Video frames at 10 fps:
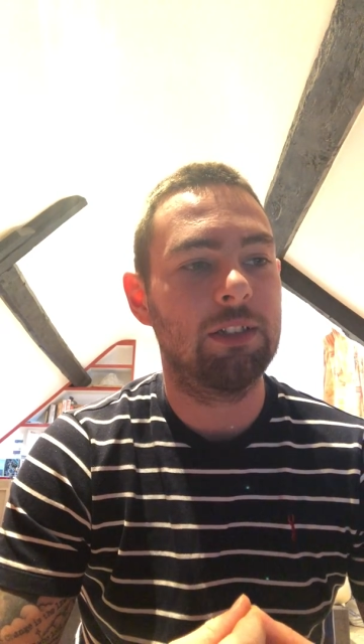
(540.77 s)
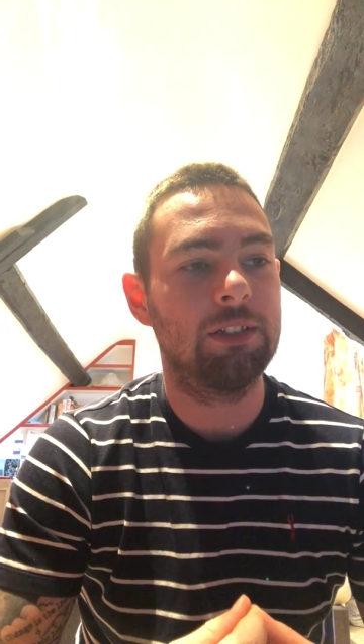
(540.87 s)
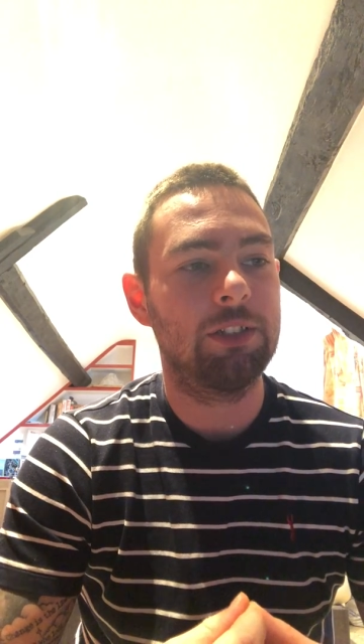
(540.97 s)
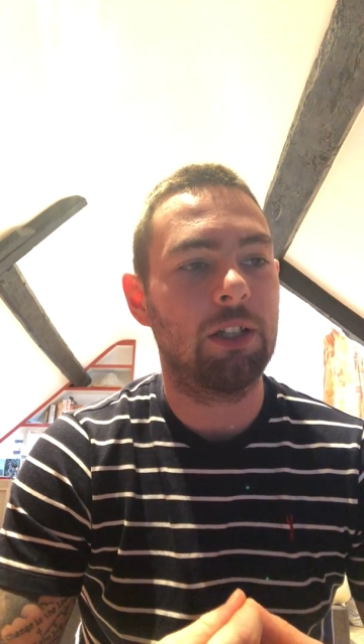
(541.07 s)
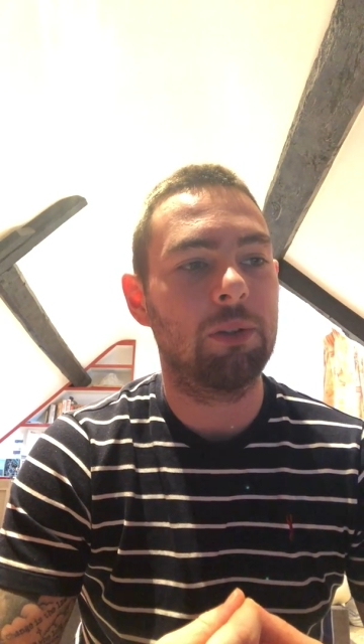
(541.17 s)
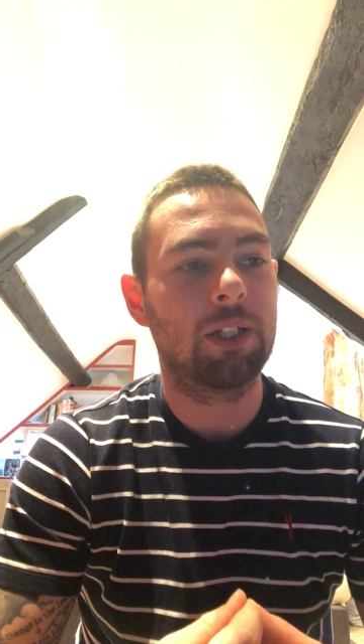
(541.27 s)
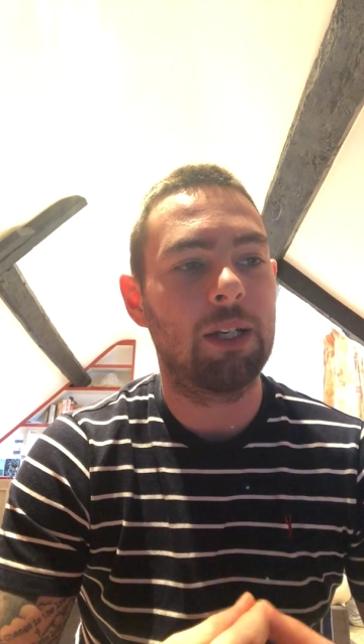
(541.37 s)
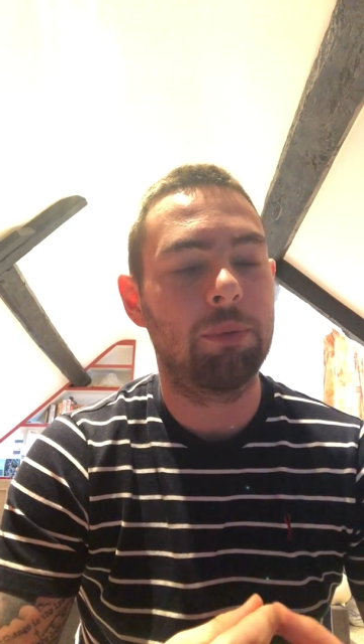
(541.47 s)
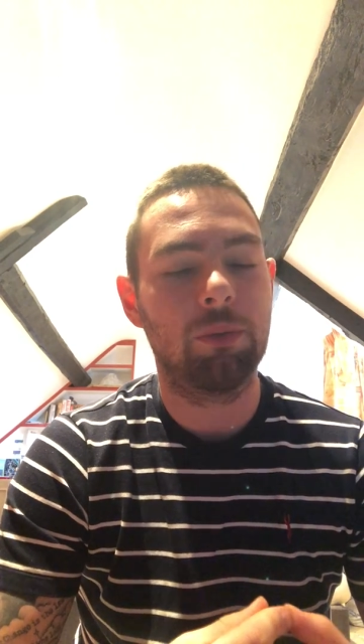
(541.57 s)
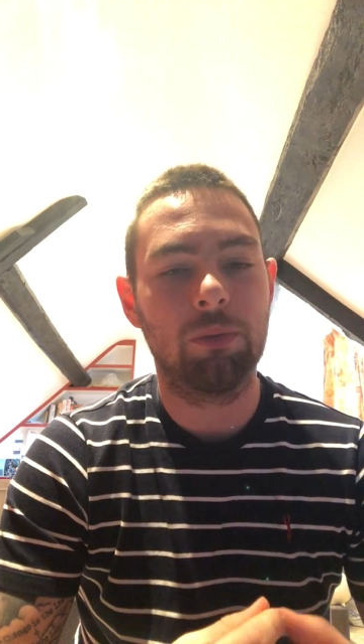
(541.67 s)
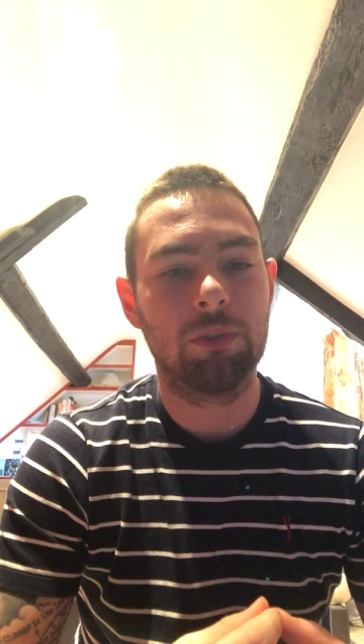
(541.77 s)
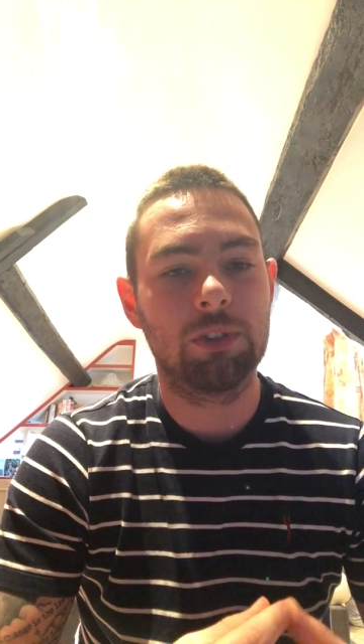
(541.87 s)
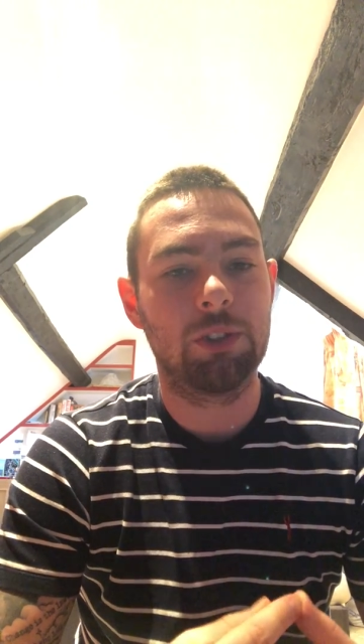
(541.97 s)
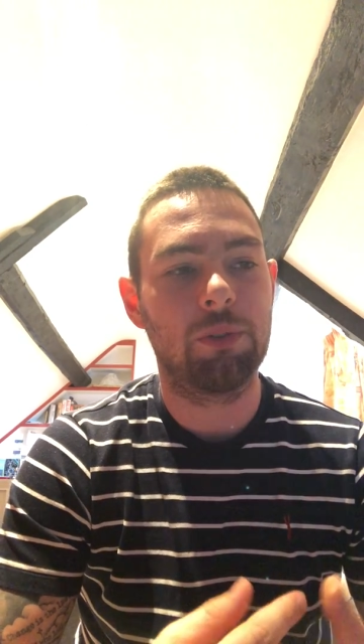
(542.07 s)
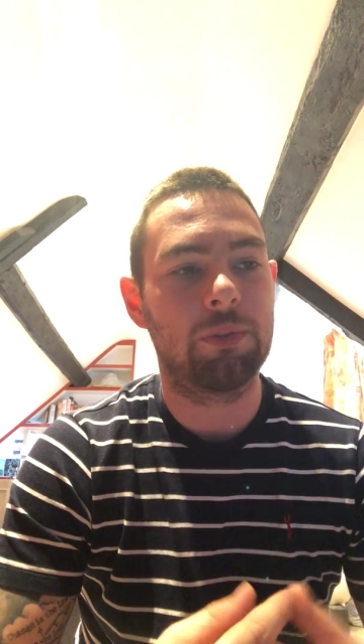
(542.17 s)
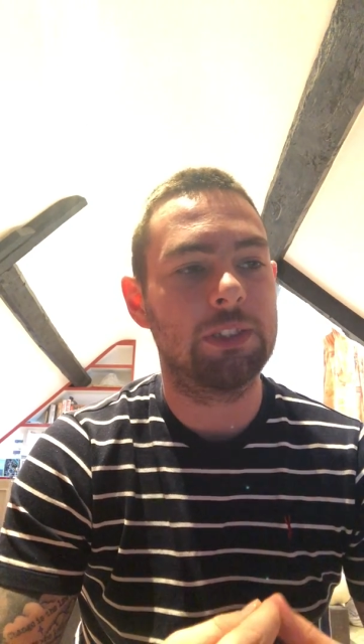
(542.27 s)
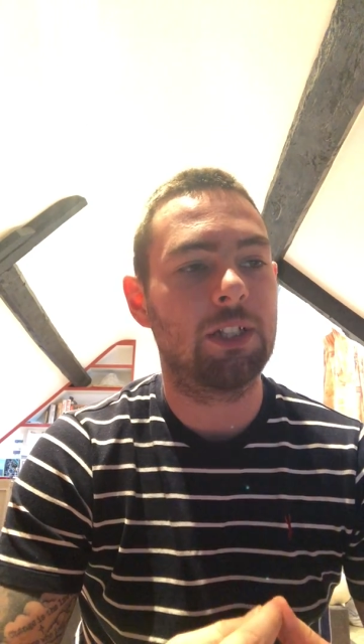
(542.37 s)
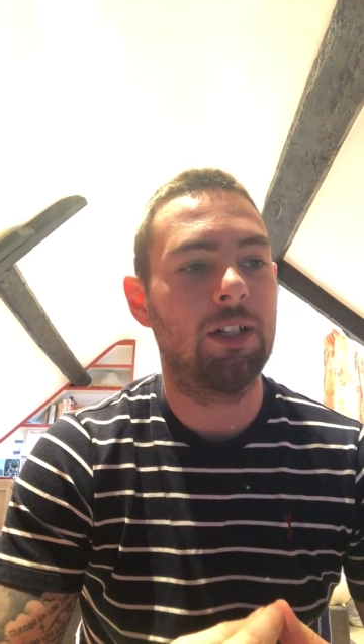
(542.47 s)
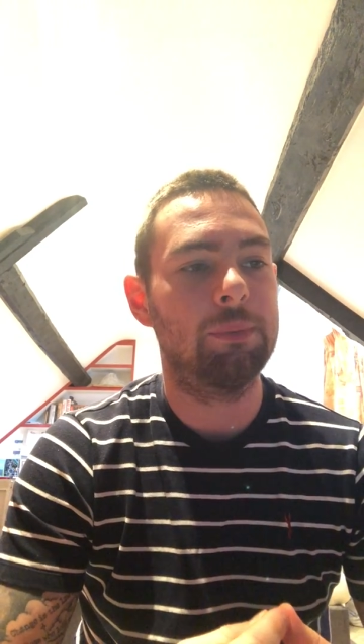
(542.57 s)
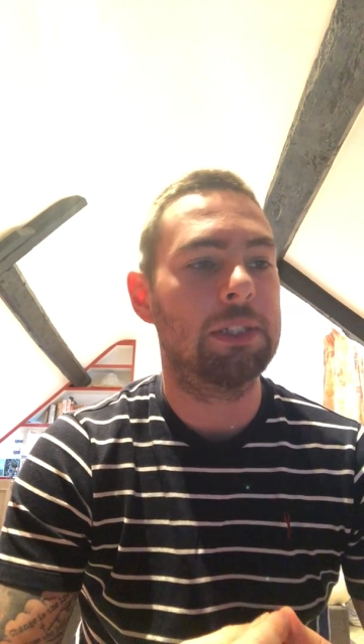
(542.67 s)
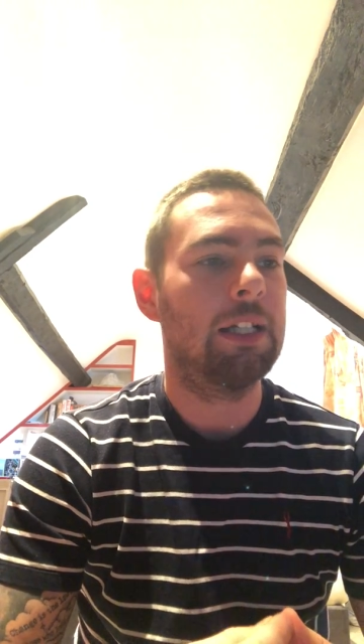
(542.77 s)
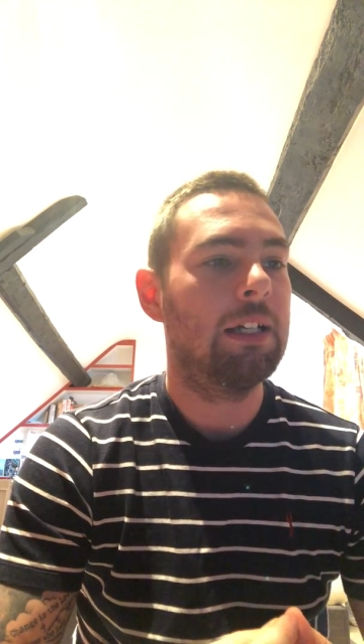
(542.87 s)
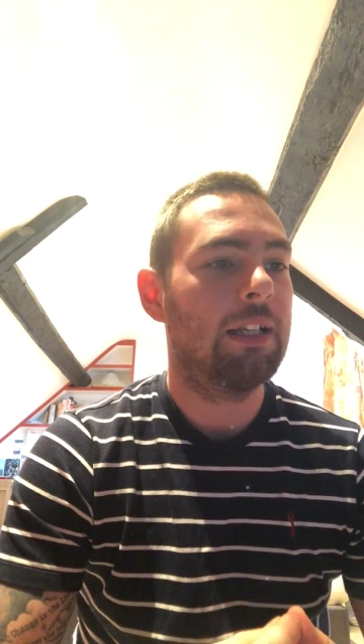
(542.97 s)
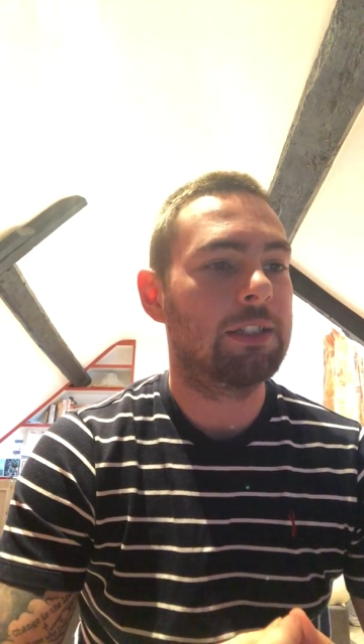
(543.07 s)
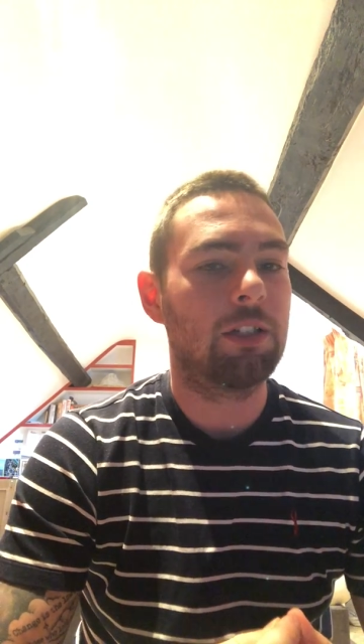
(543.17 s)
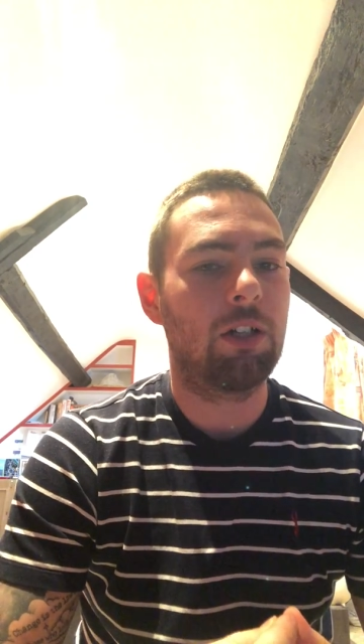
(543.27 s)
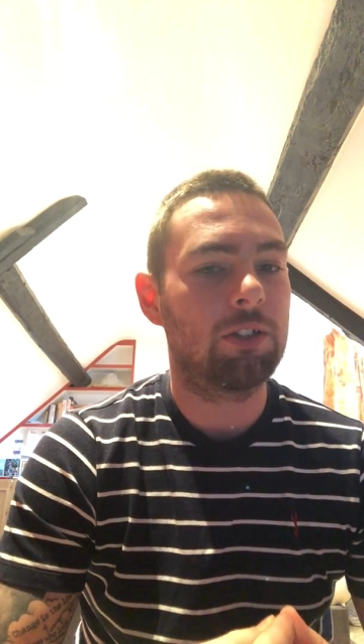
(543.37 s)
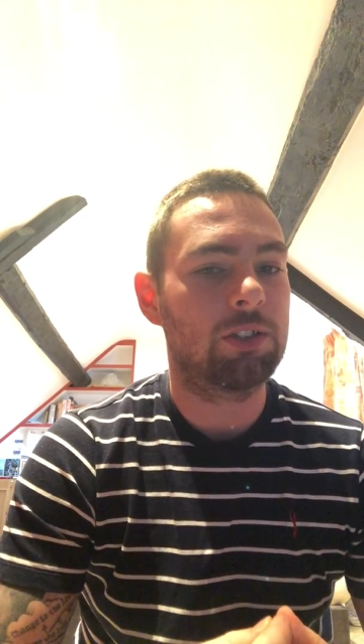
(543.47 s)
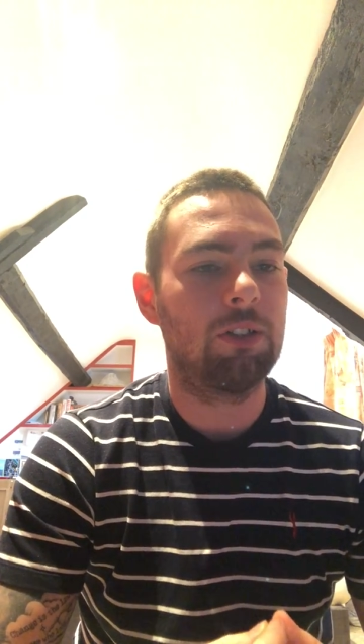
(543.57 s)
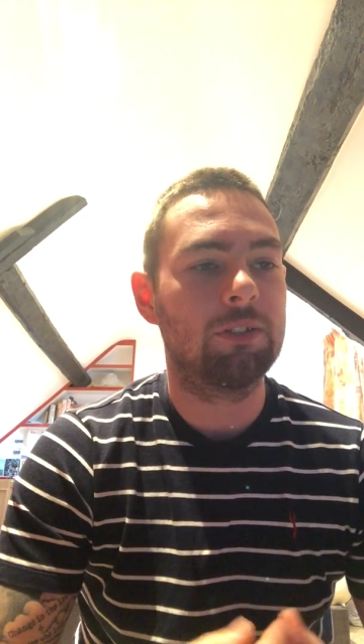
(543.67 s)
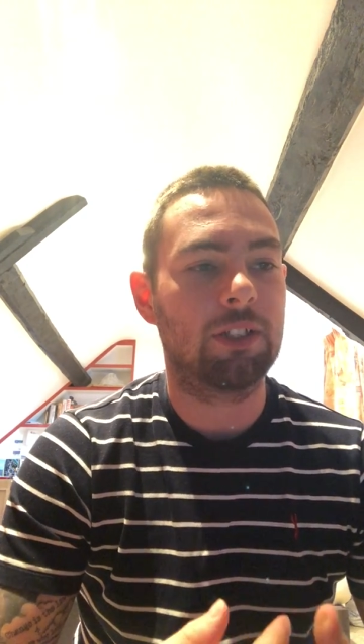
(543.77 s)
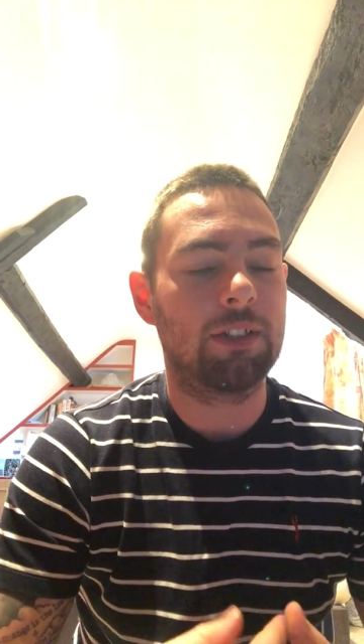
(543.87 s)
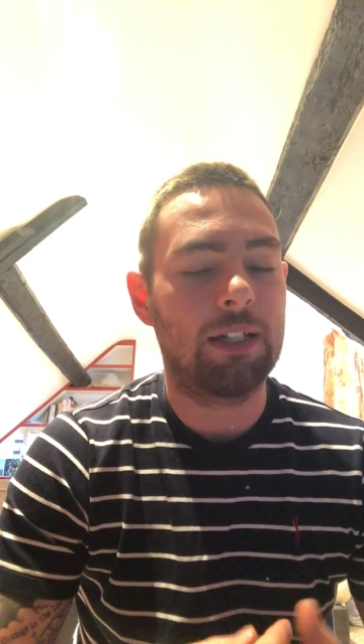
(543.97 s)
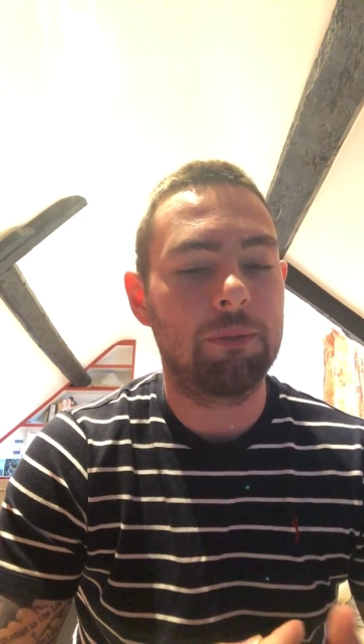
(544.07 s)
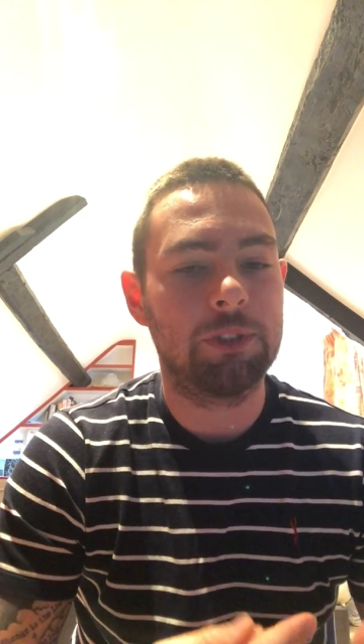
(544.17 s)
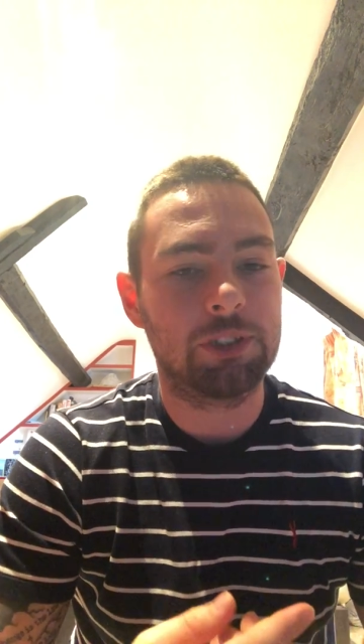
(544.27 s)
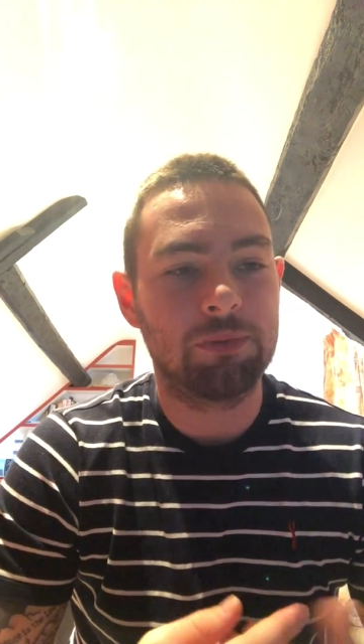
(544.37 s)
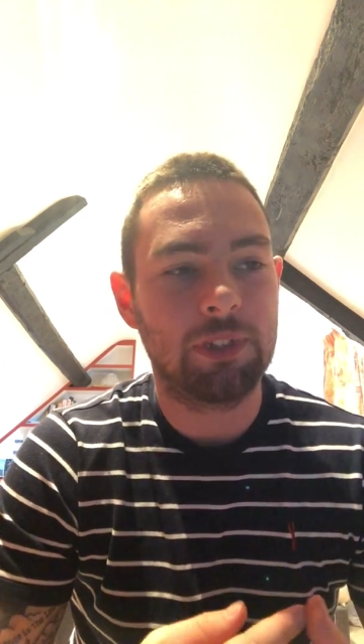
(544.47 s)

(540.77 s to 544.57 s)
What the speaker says: you know, a couple, 2-3 times. There's a lot of songs on that which are